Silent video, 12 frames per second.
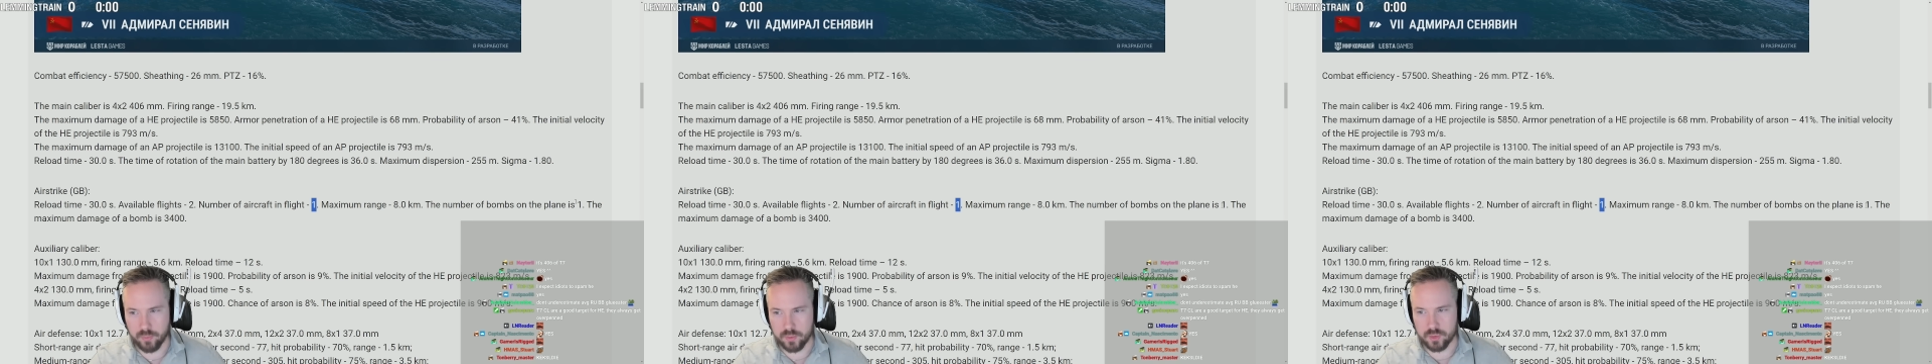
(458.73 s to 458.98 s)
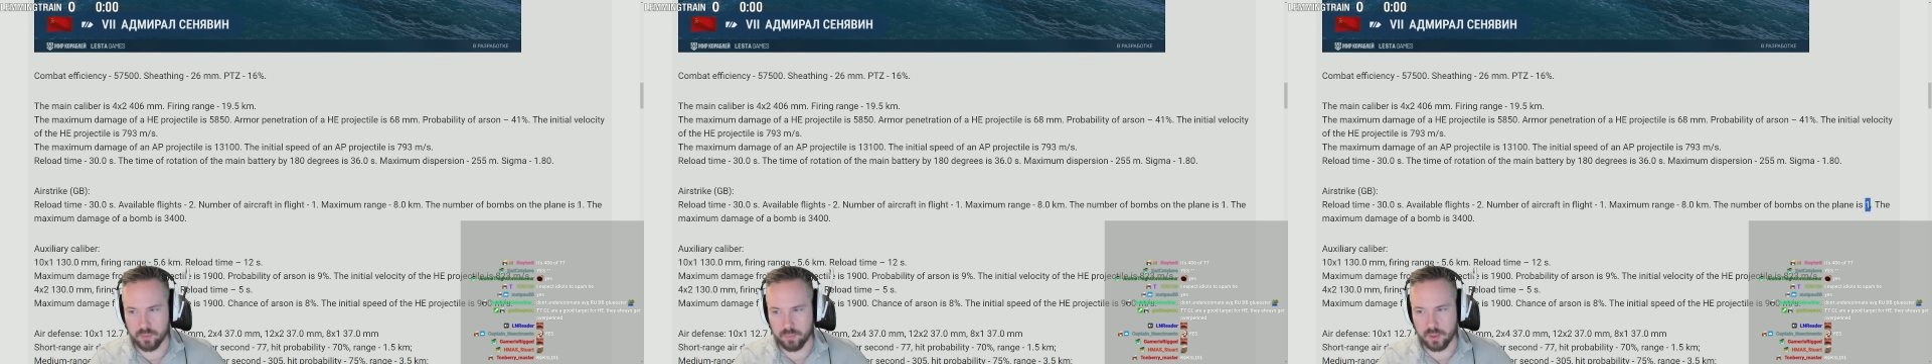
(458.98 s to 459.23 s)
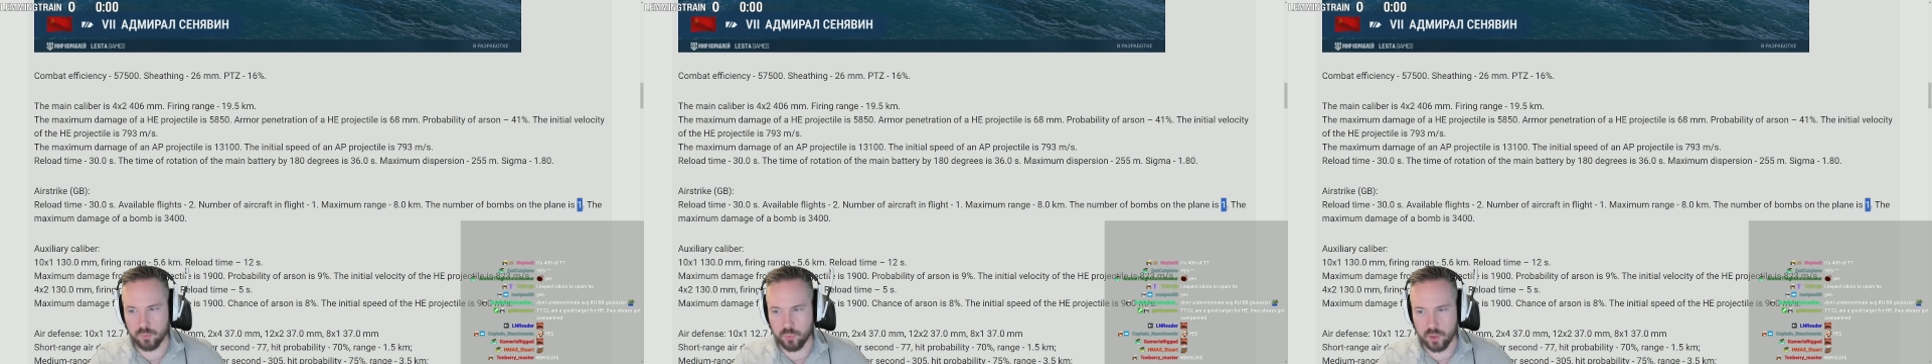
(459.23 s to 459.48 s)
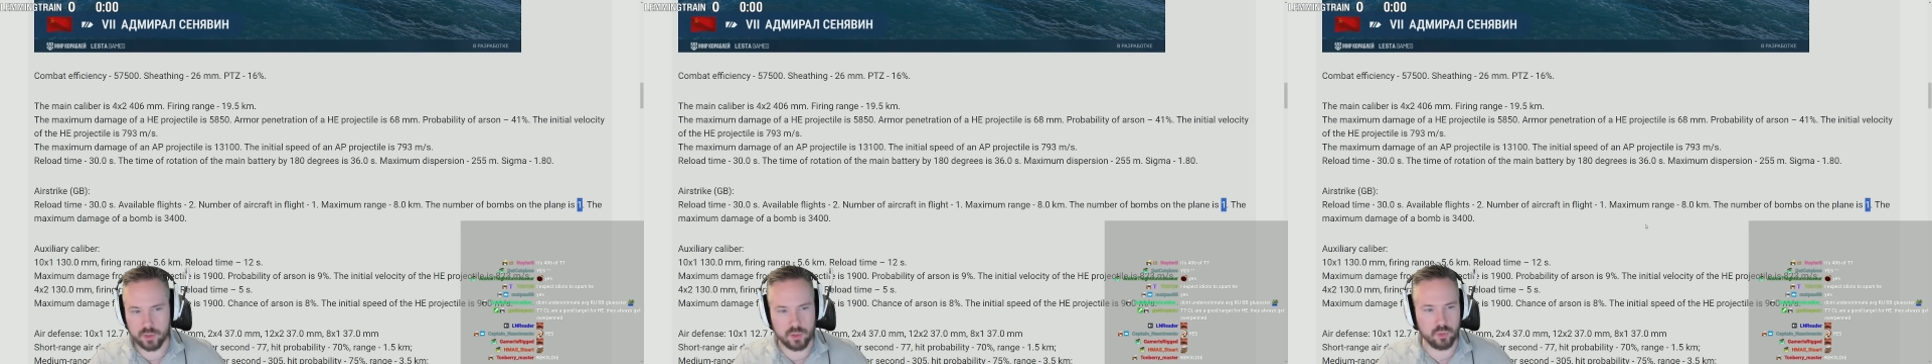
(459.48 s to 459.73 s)
bombs on a plane,
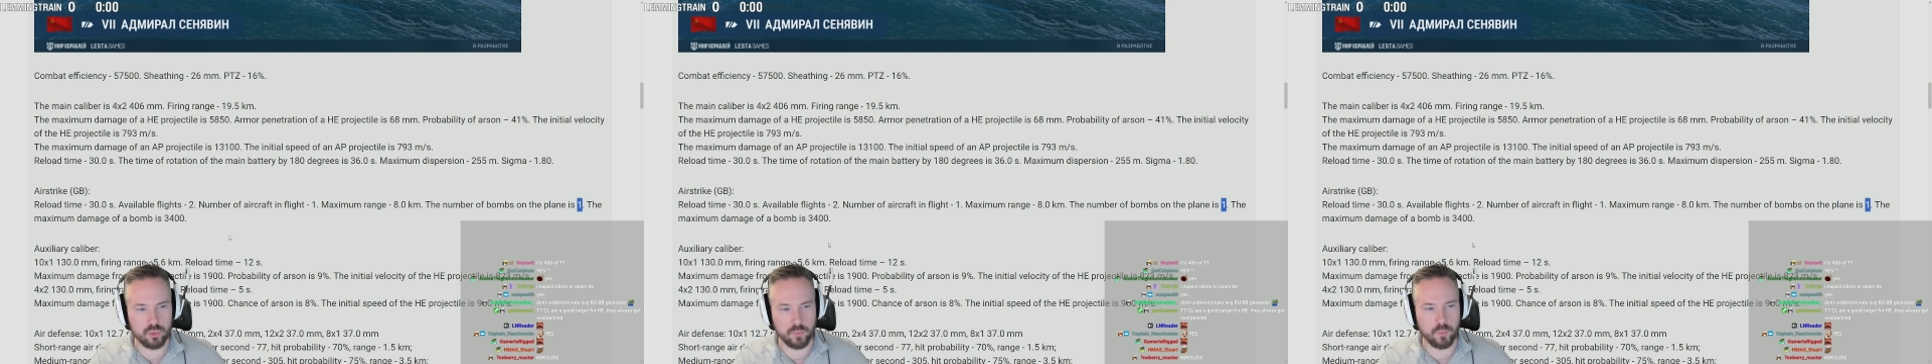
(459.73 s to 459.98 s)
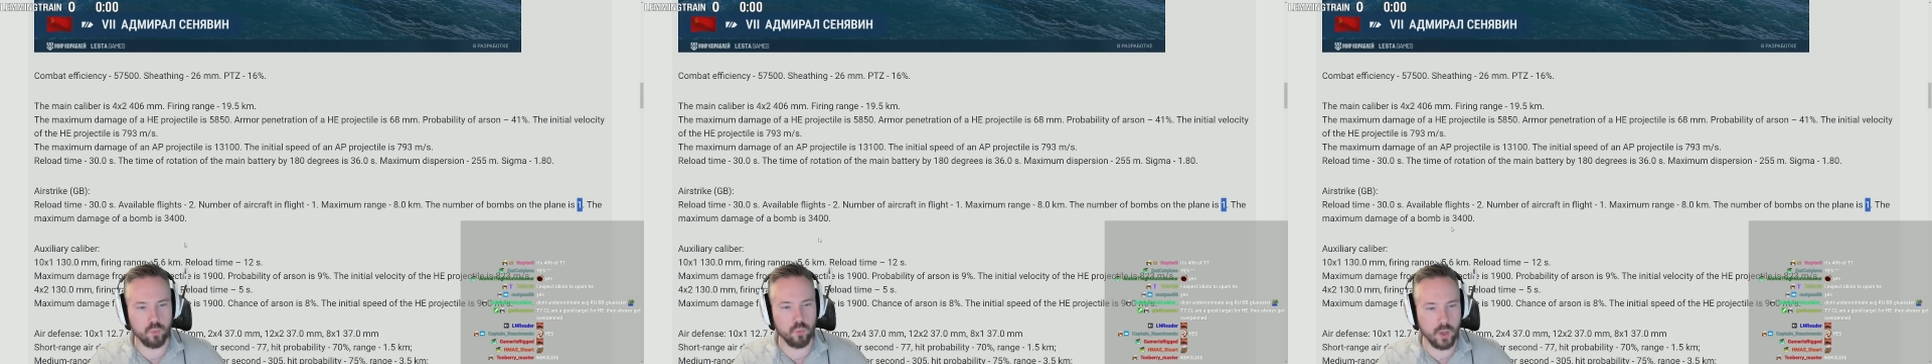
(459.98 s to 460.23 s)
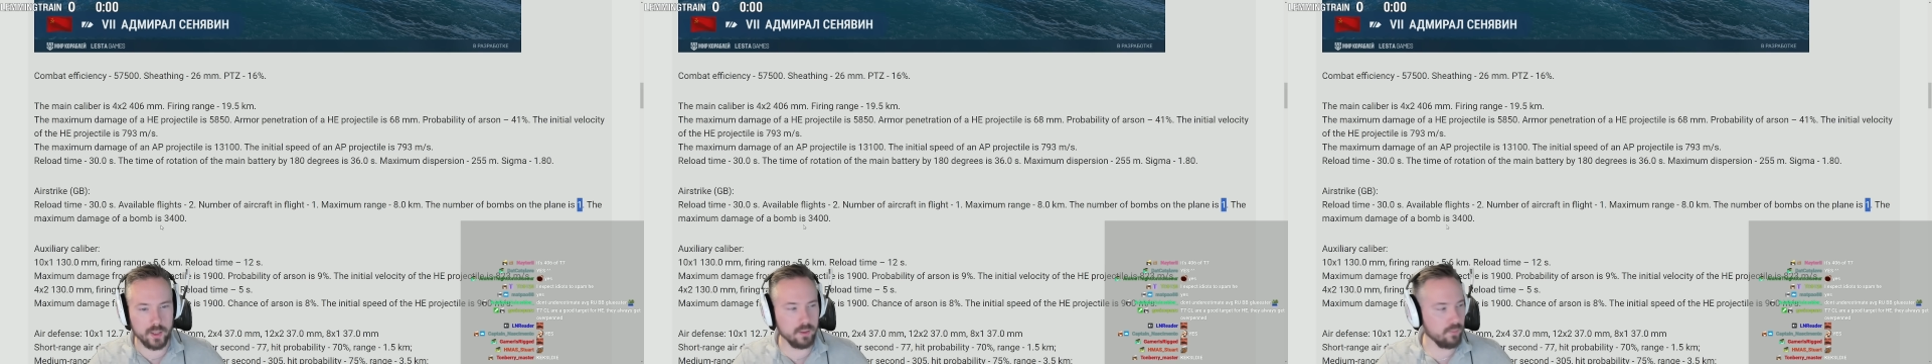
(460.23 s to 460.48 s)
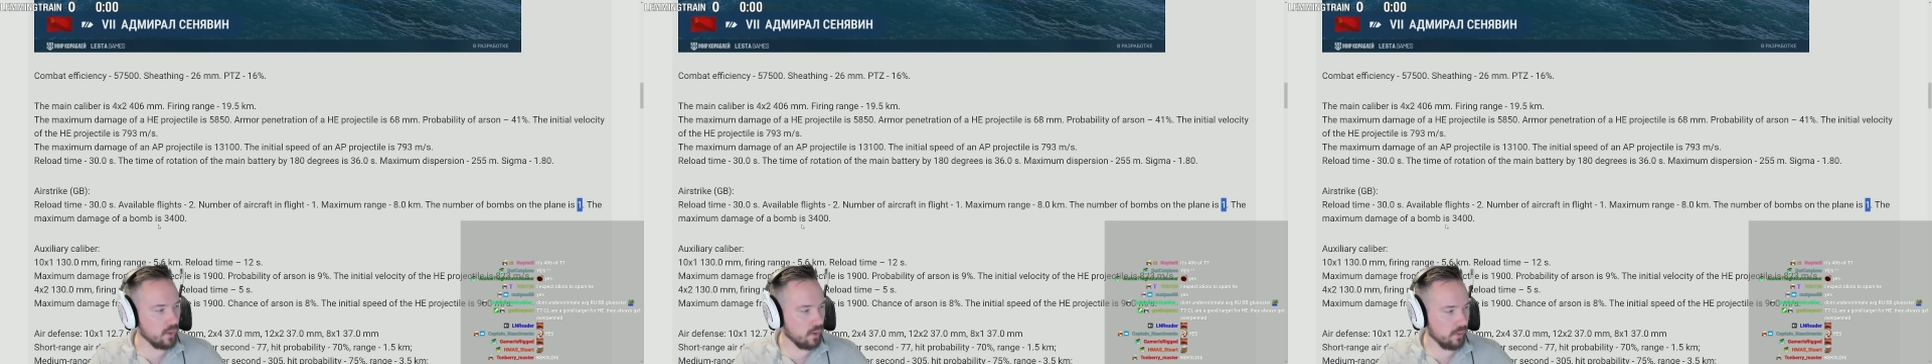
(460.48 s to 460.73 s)
1. So you drop 1
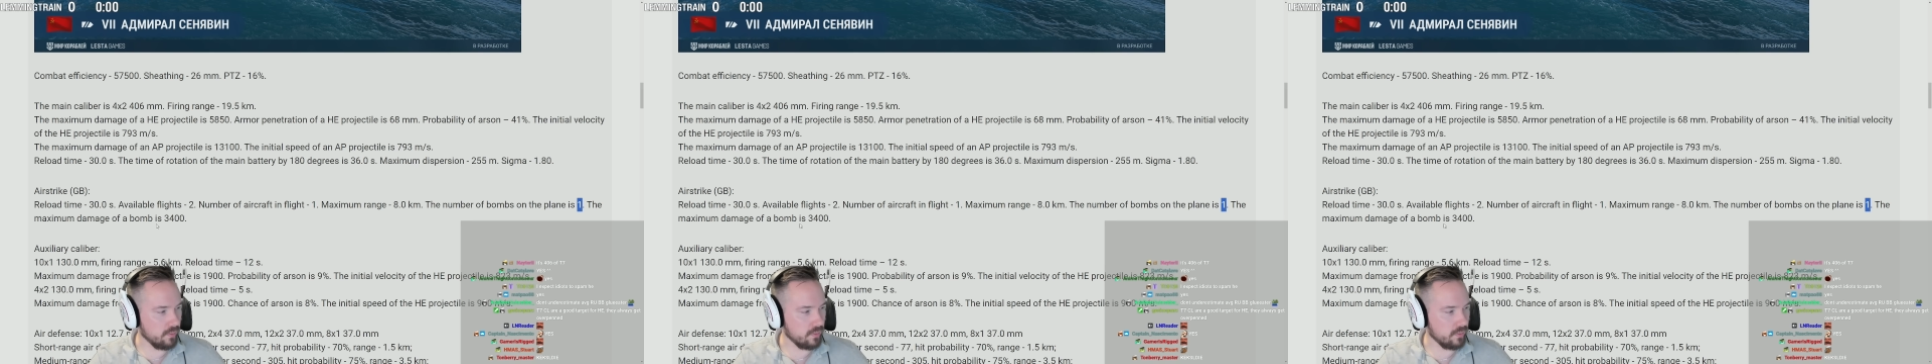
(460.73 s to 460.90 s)
bomb.